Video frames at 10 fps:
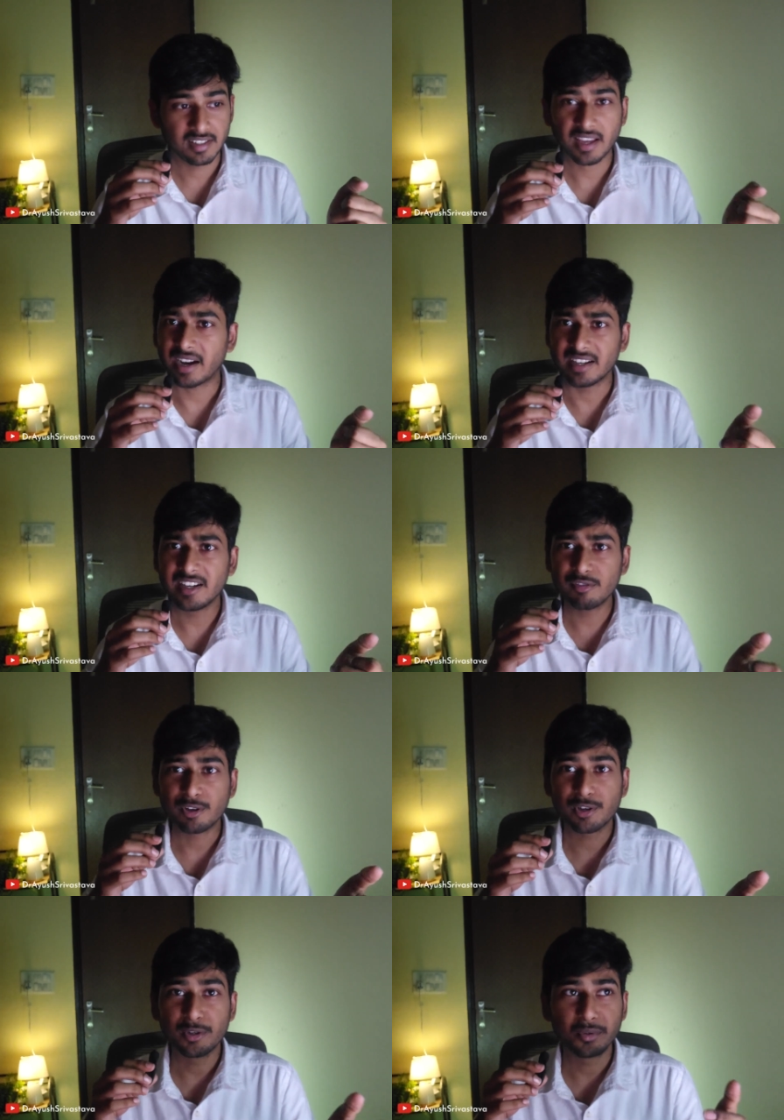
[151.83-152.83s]
yeah, I didn't
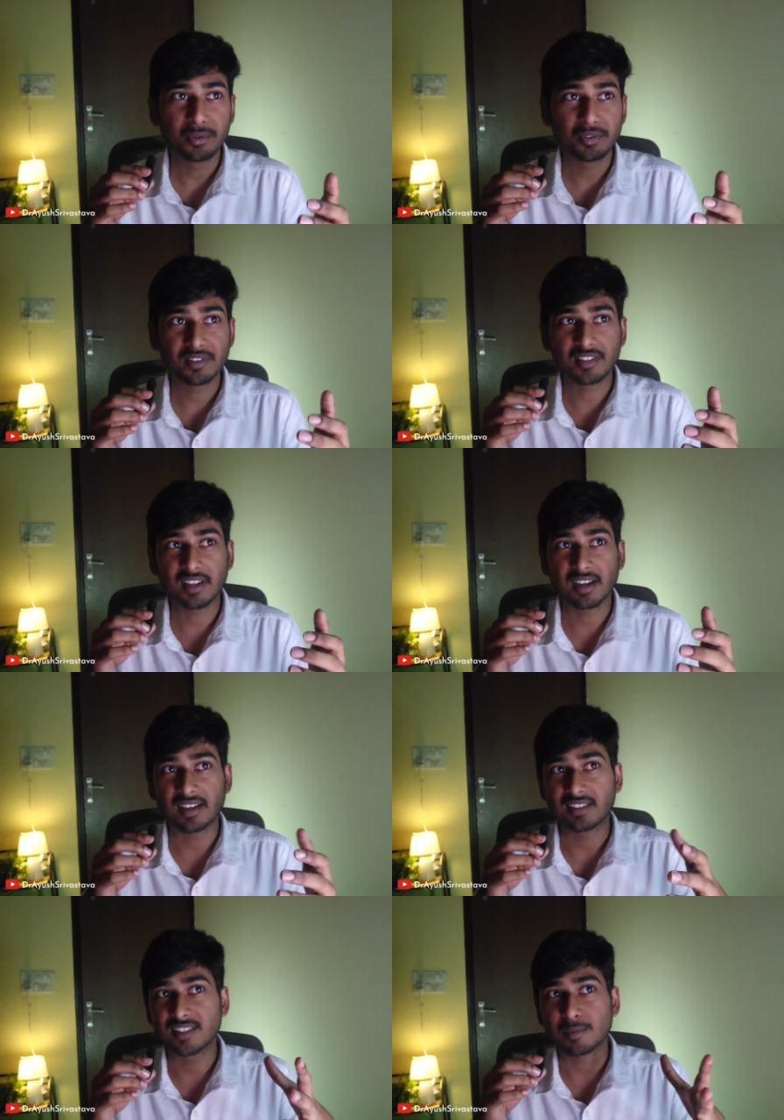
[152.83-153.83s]
want to do
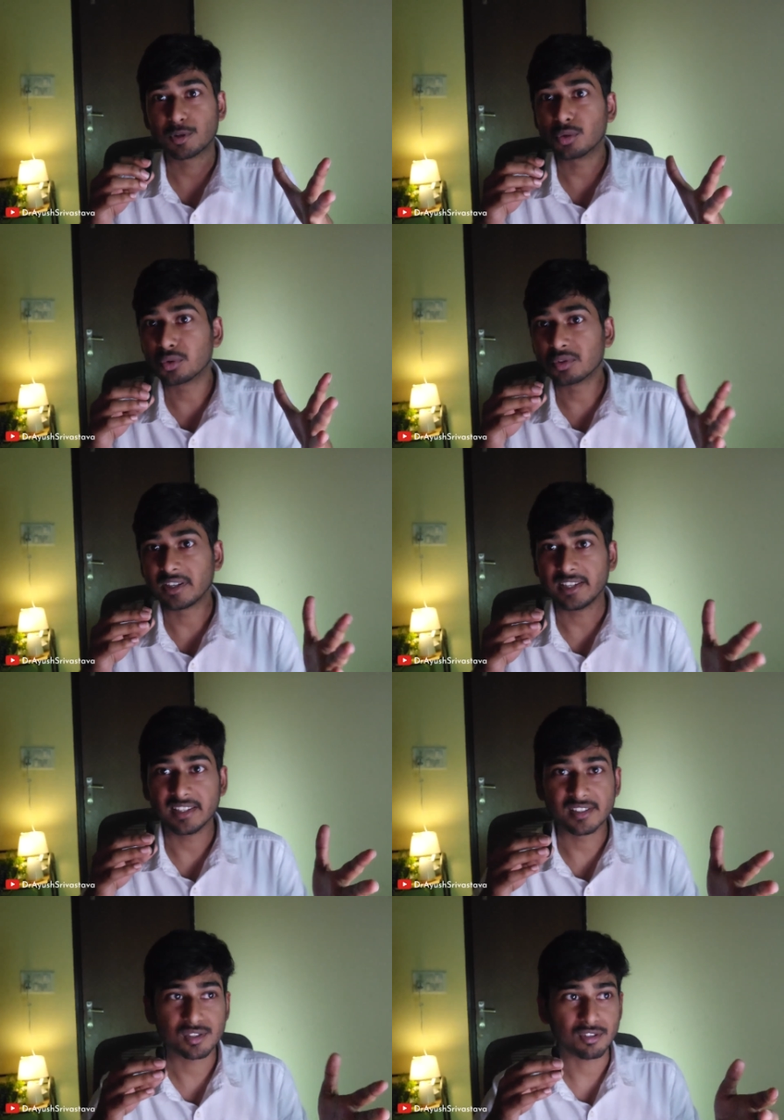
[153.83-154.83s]
uh, some two to three
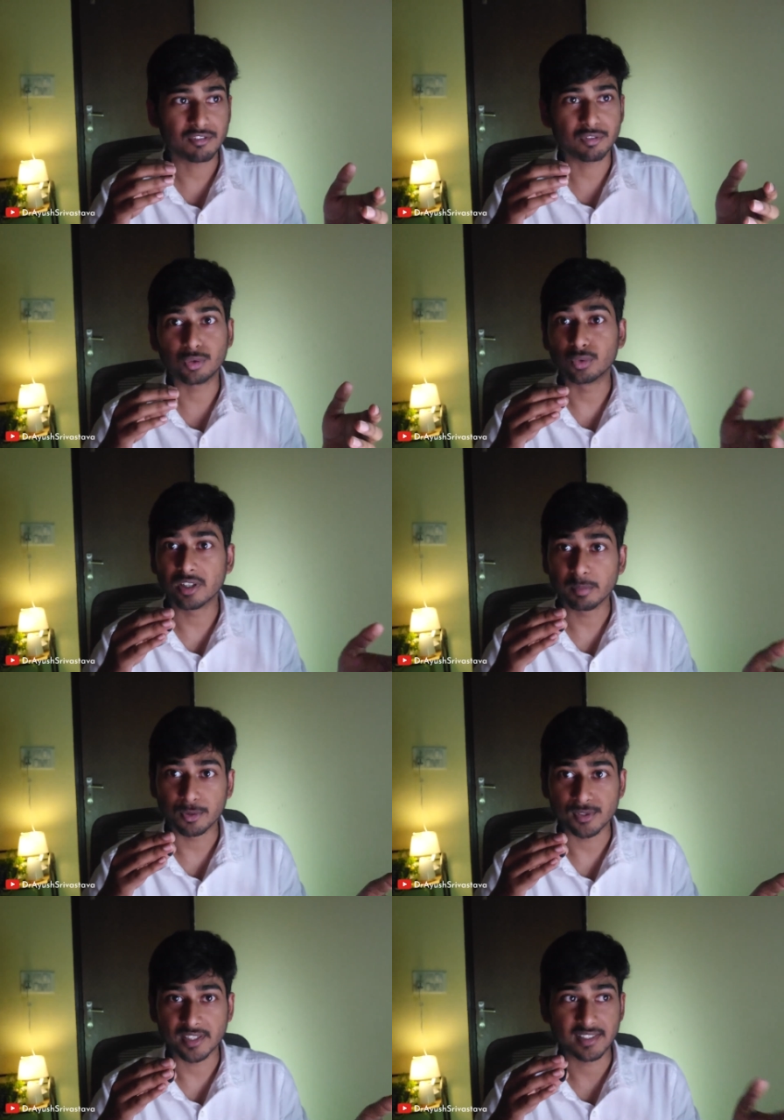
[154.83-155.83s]
years of rural
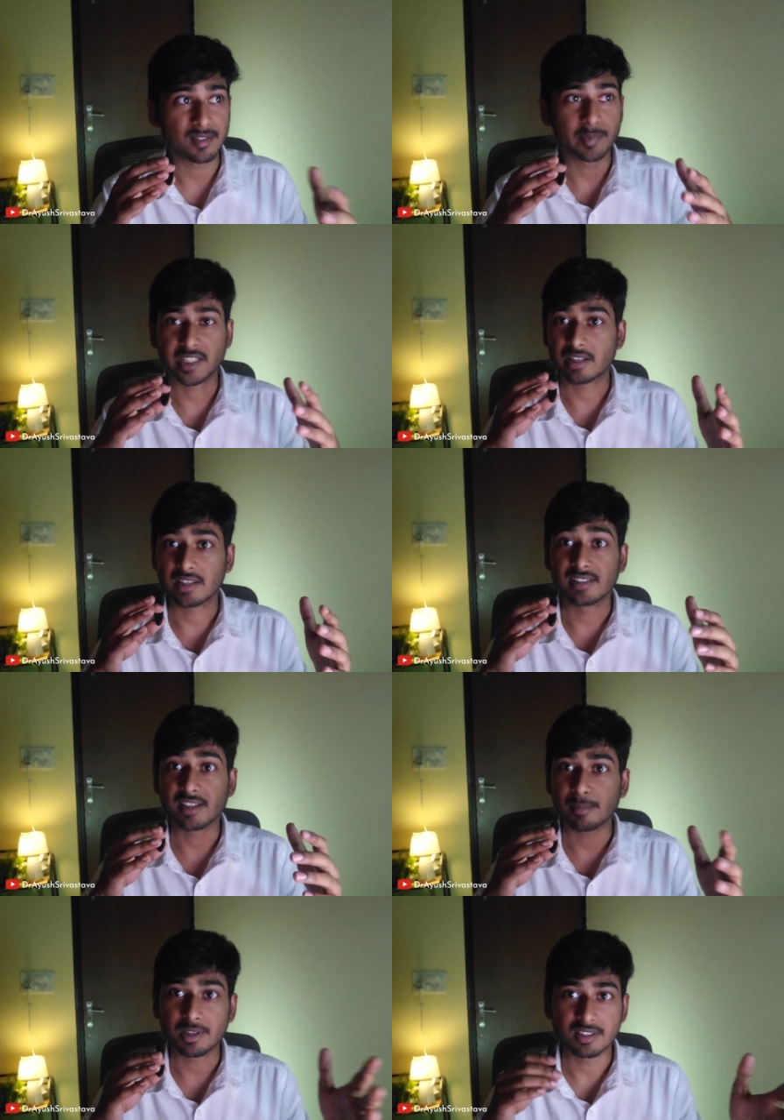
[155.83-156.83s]
postings in, in
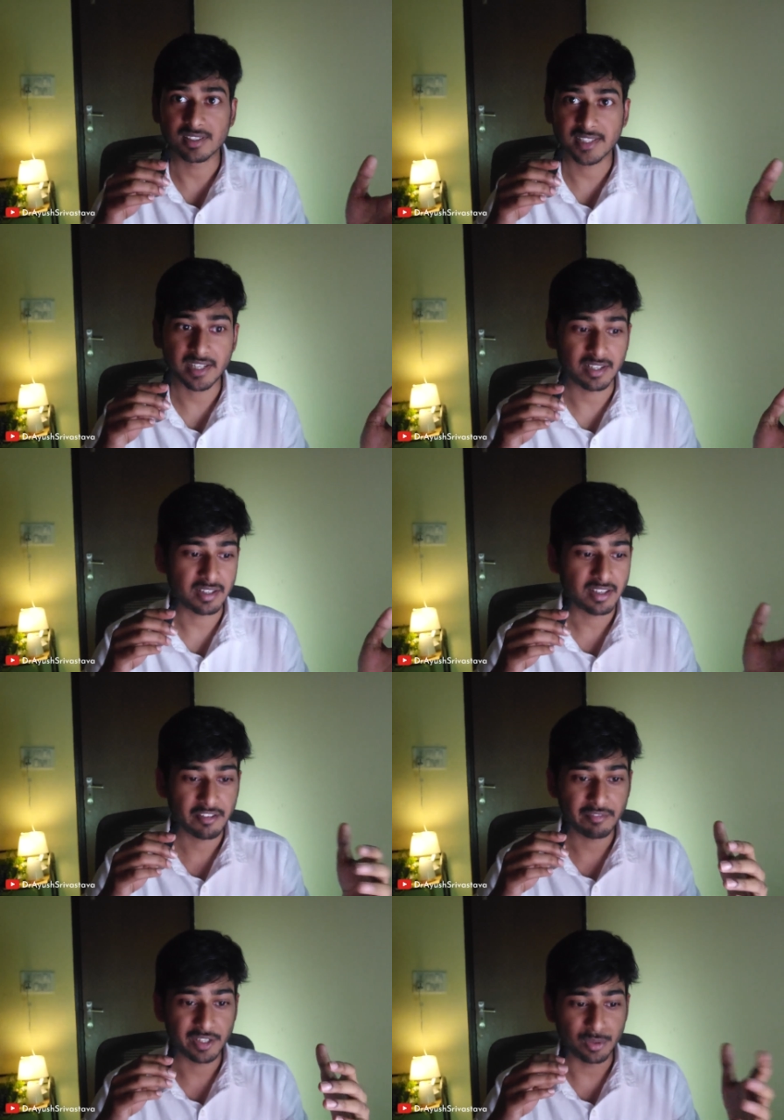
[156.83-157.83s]
some other state
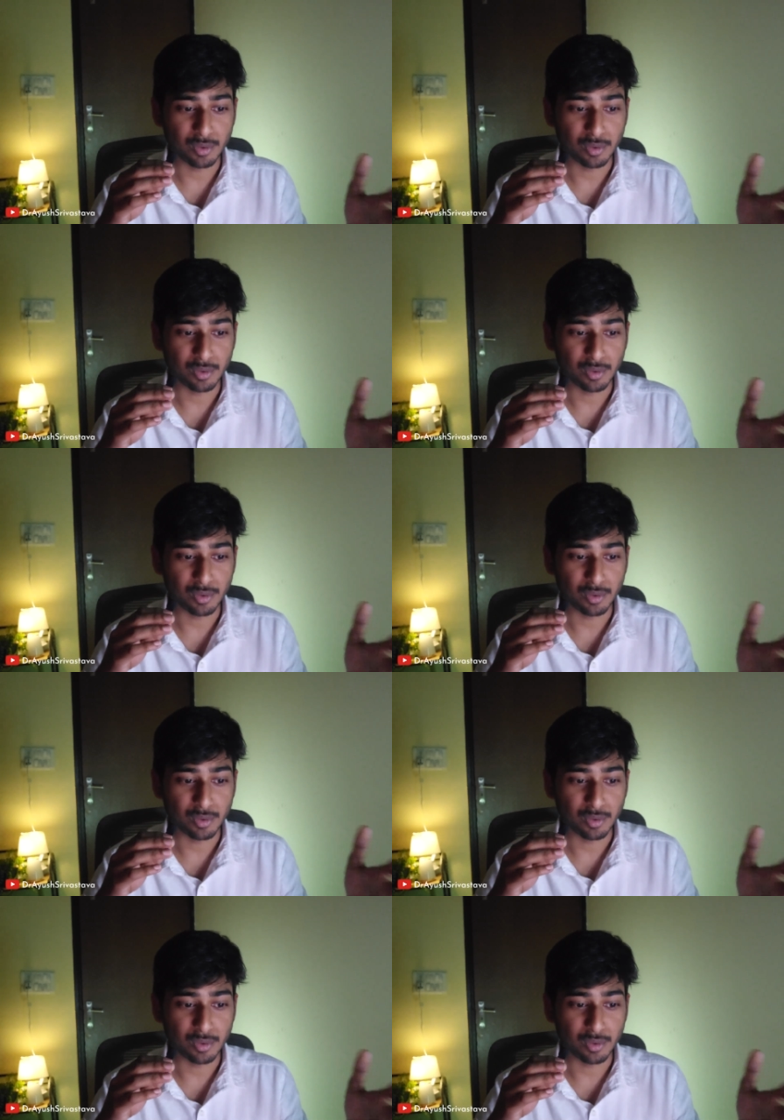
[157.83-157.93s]
with